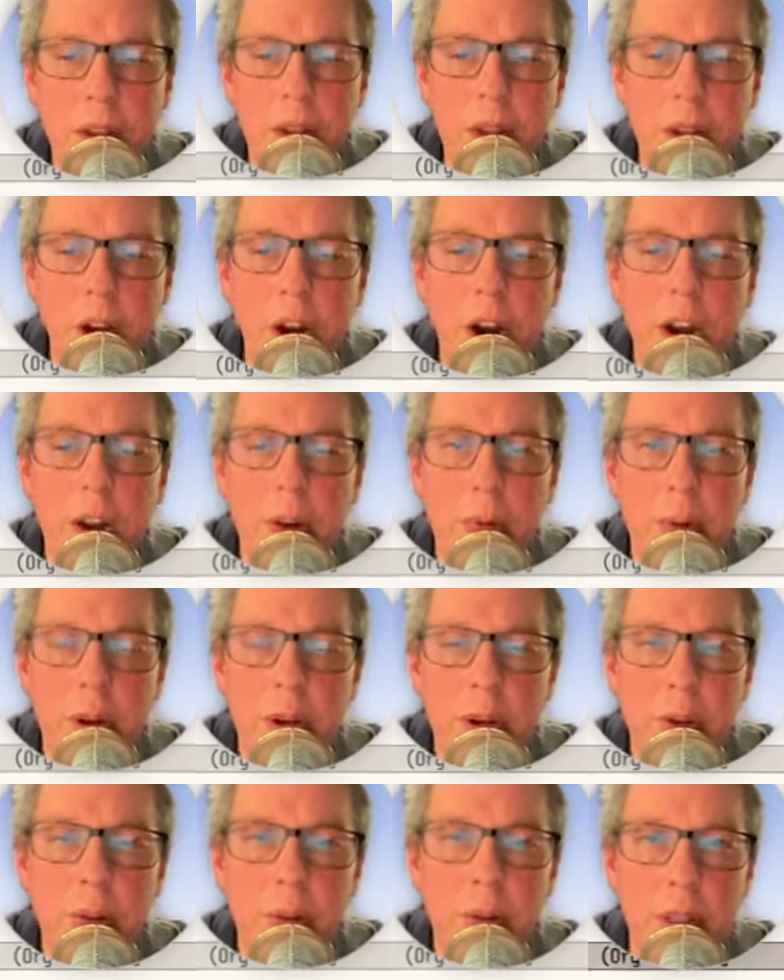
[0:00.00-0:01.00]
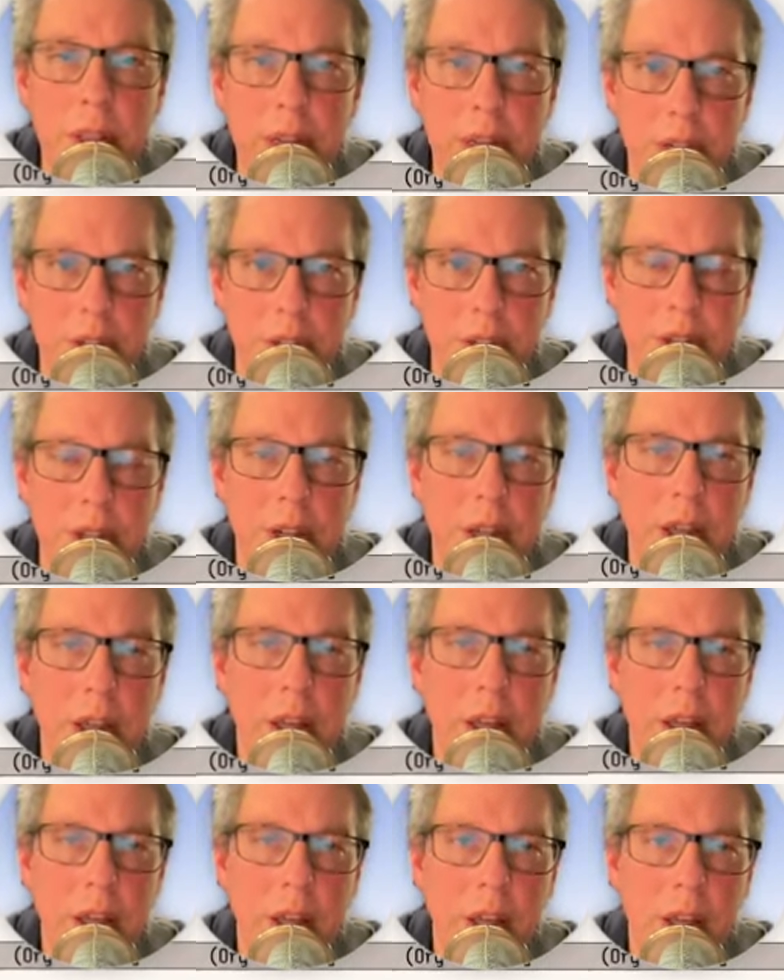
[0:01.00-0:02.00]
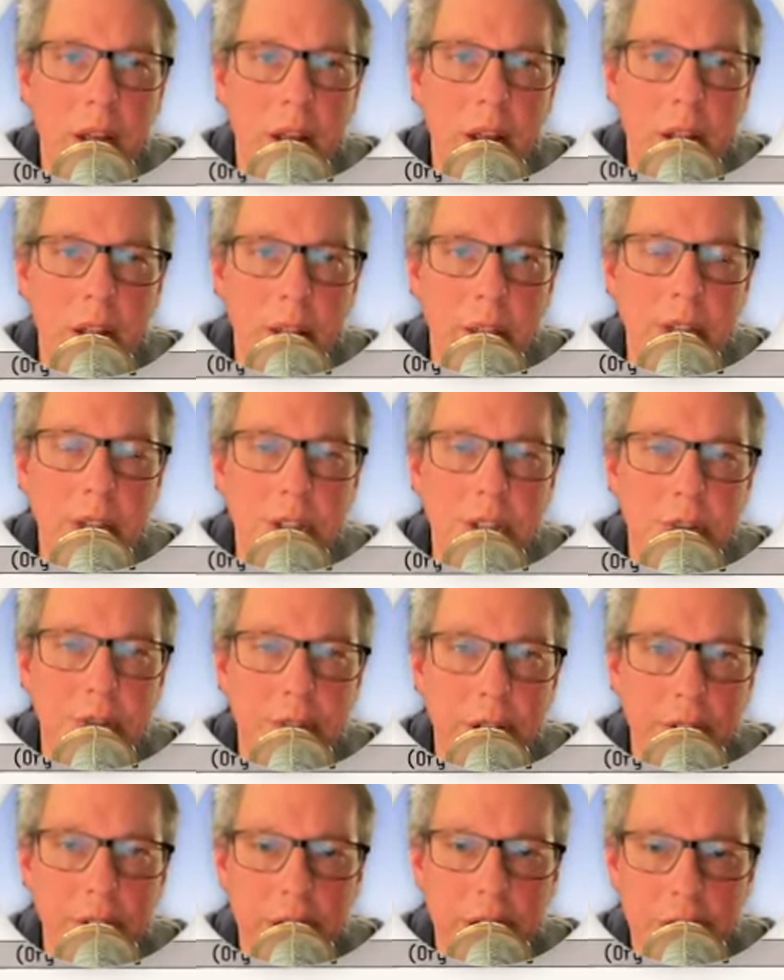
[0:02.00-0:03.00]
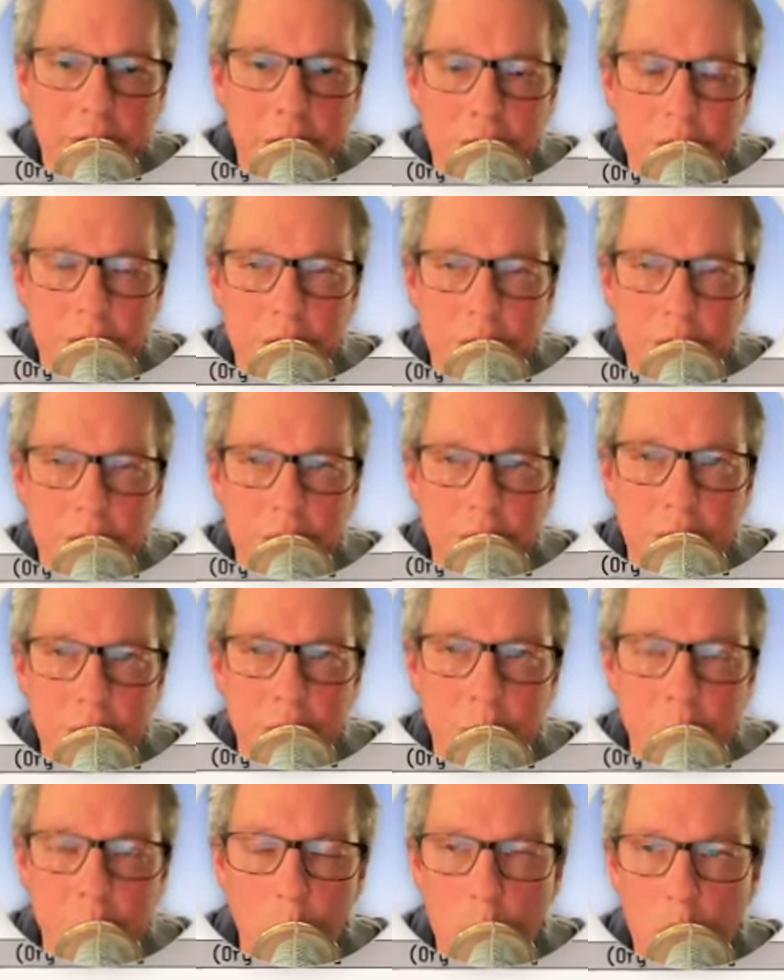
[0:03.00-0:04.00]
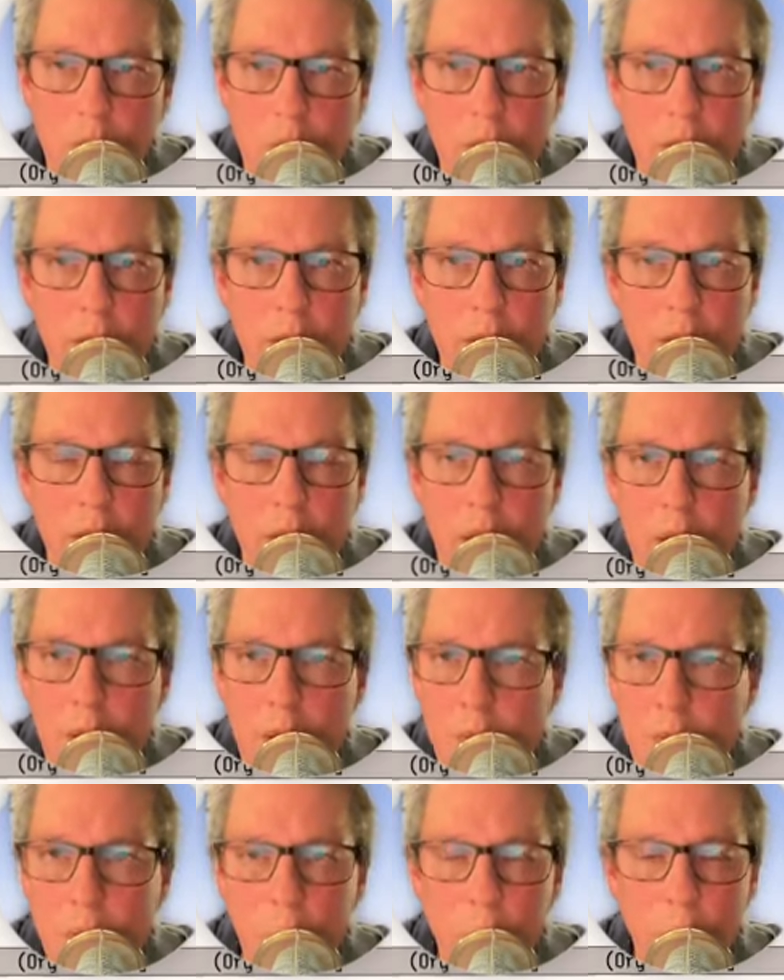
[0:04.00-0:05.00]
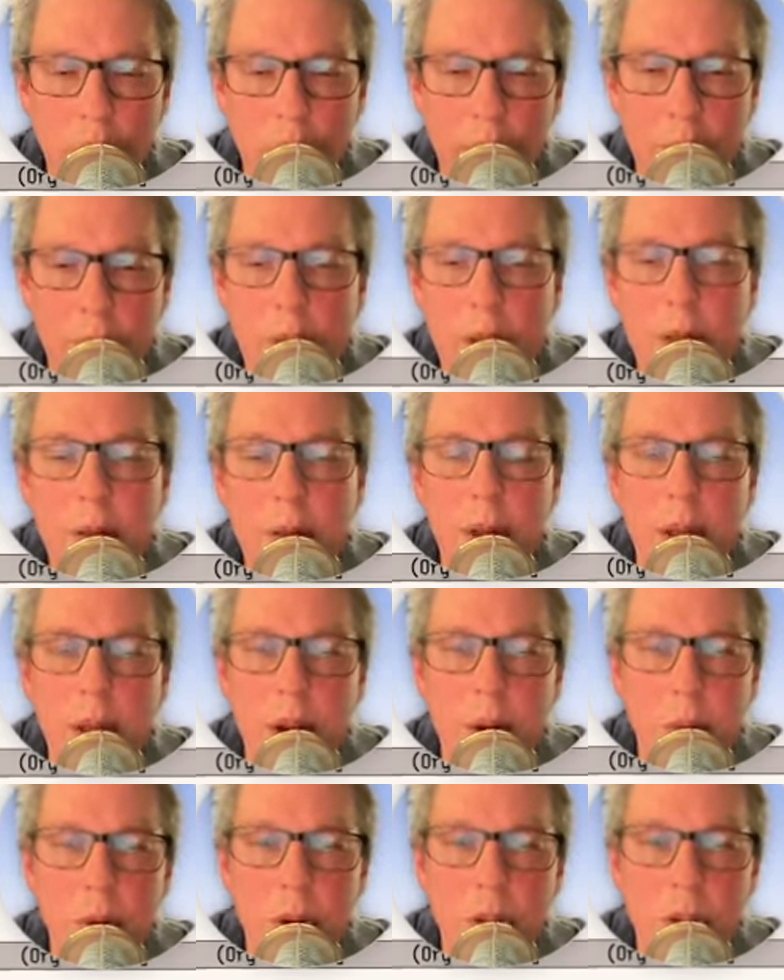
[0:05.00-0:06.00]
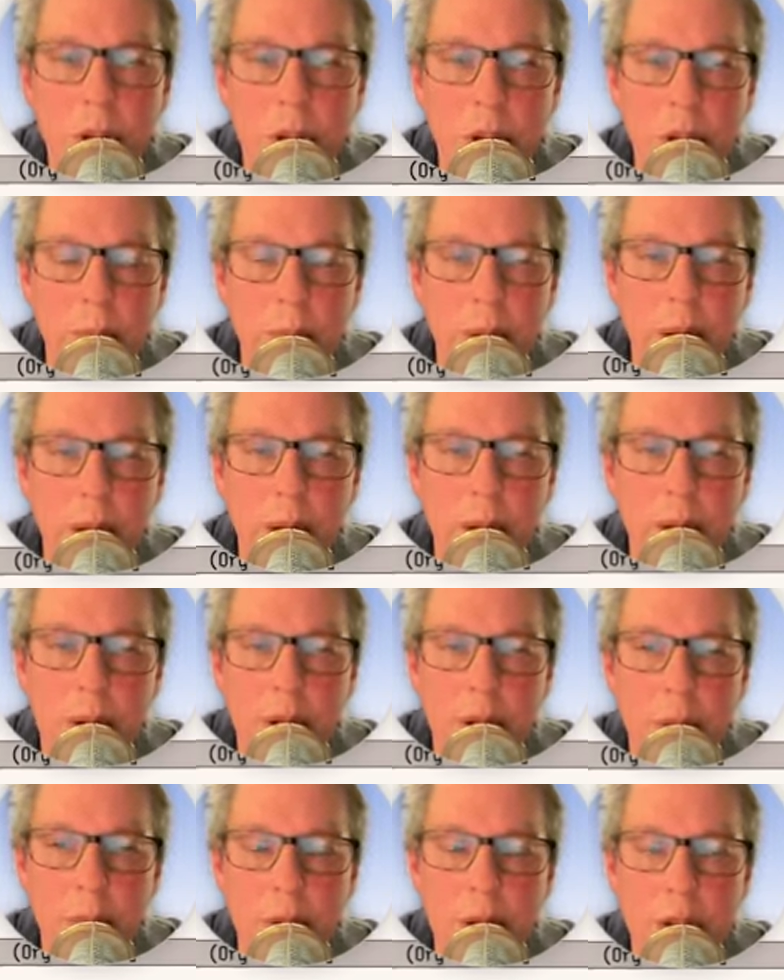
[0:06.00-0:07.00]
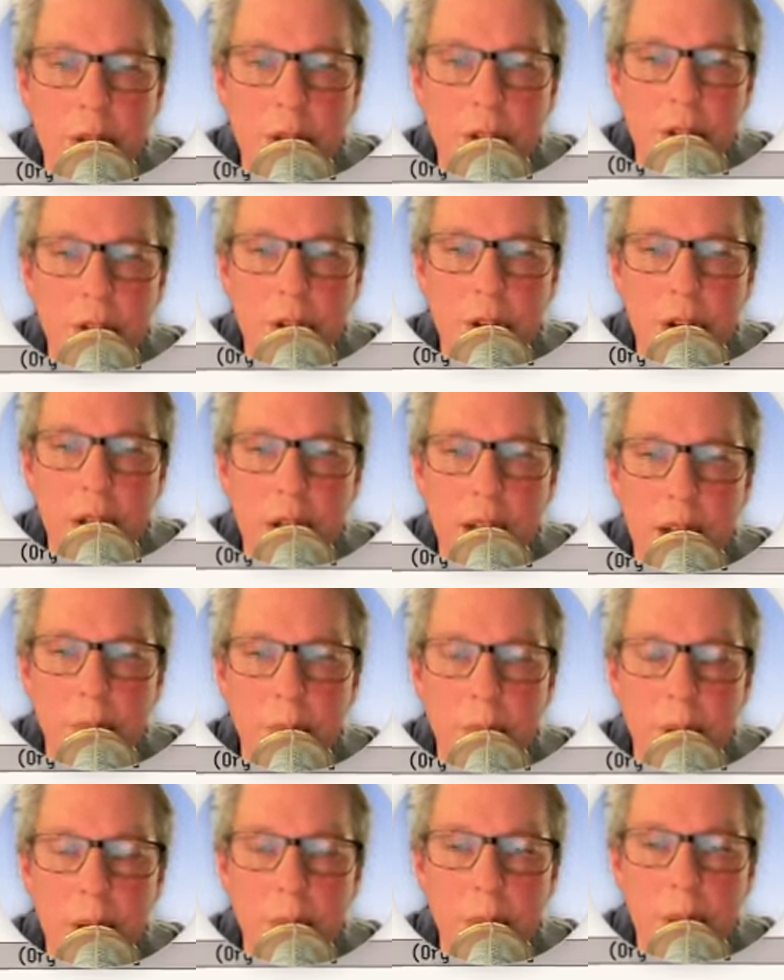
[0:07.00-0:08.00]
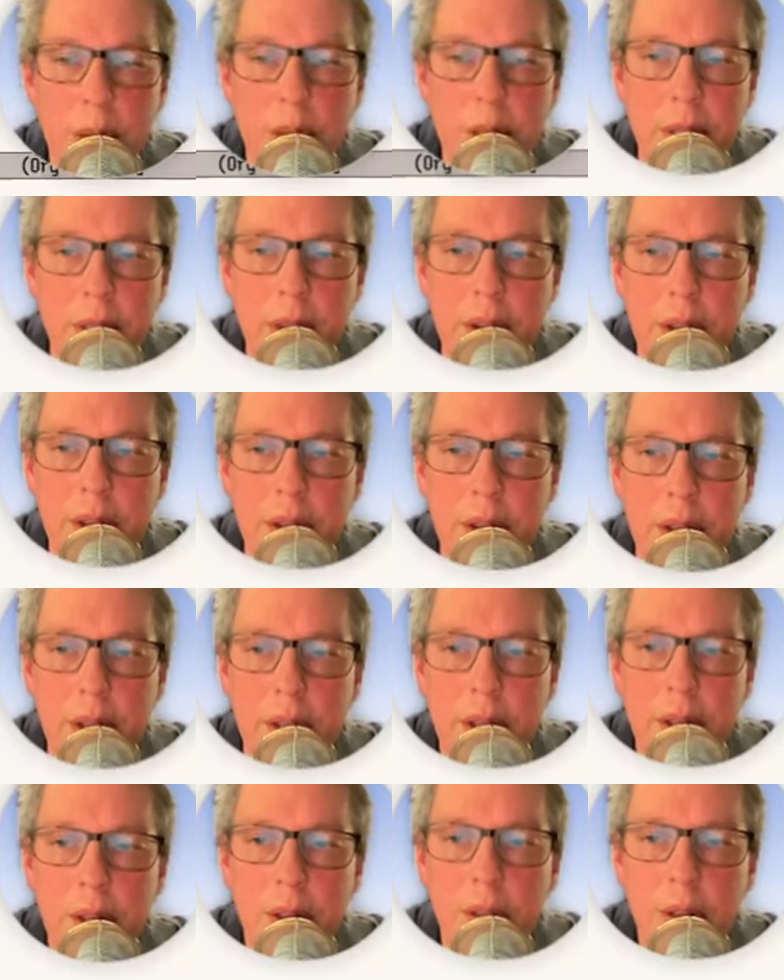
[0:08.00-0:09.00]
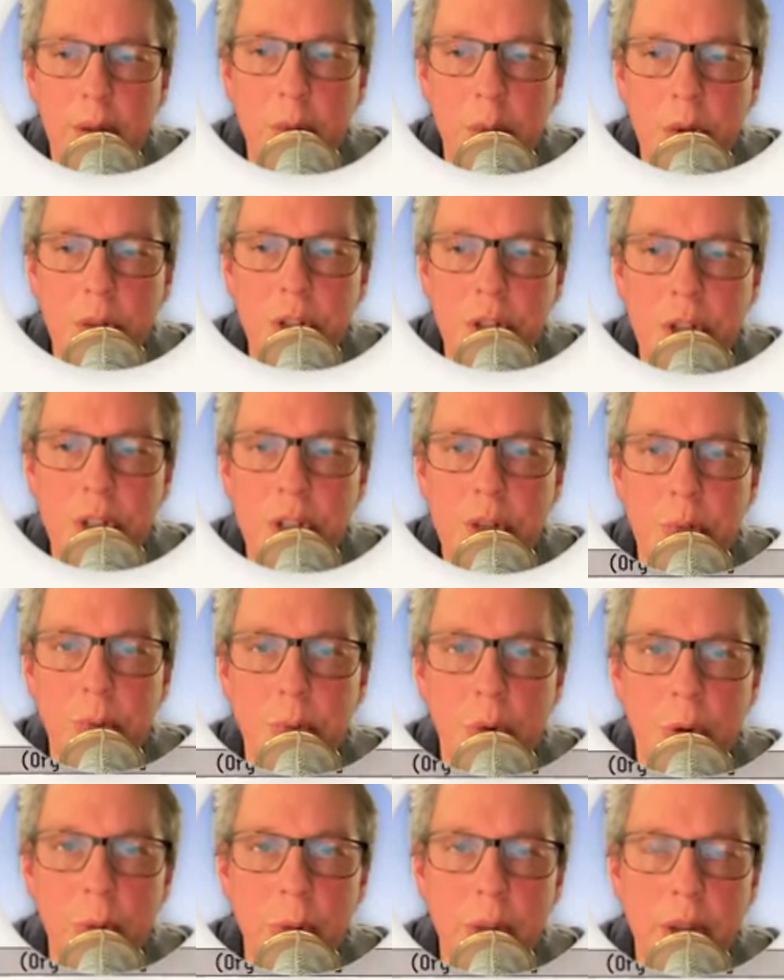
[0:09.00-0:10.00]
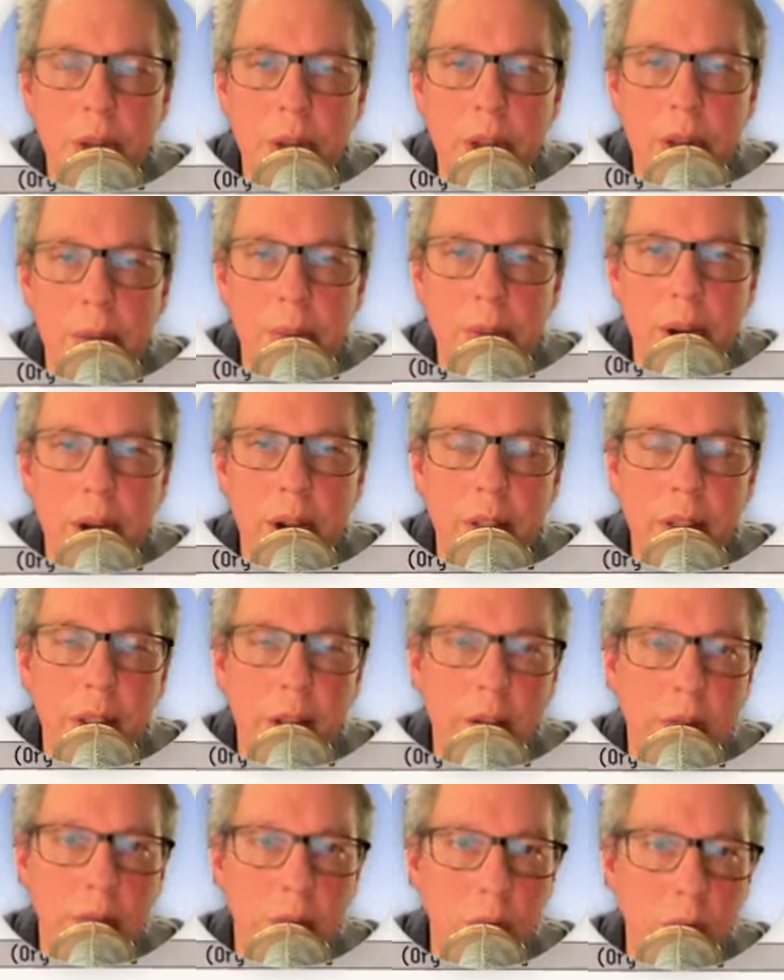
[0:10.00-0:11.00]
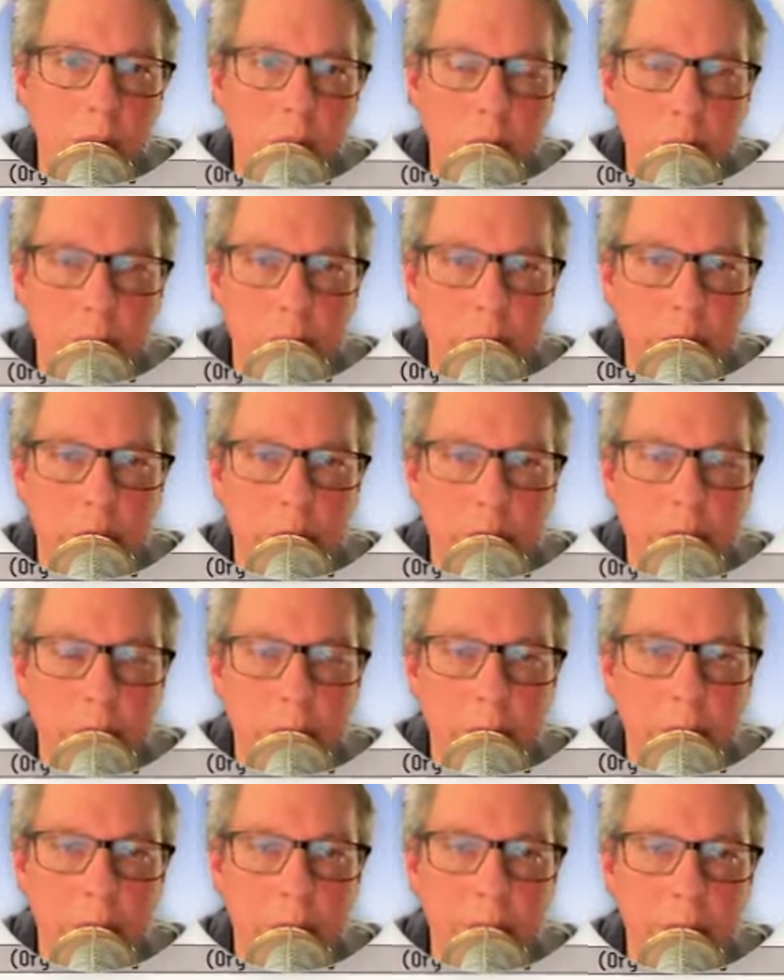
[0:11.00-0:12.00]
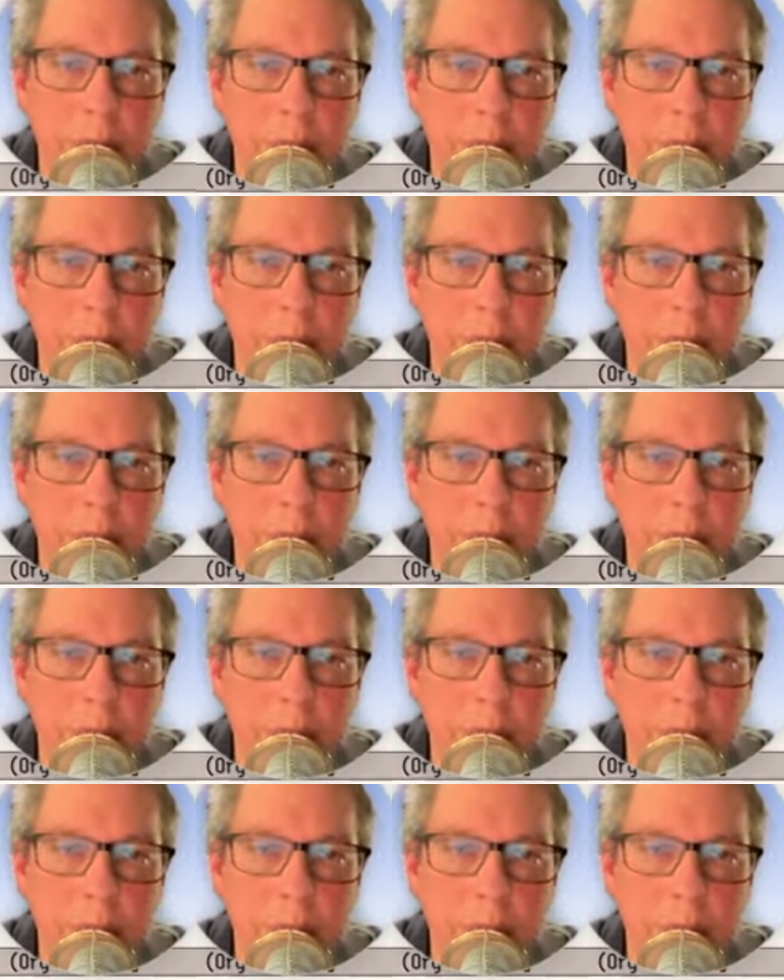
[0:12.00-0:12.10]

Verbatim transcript: All right, we're going to go with links. Links are foundational for um, the web, and I want to talk about. I'm going to insert a public link which is a role playing game that I love, Worlds Without Number.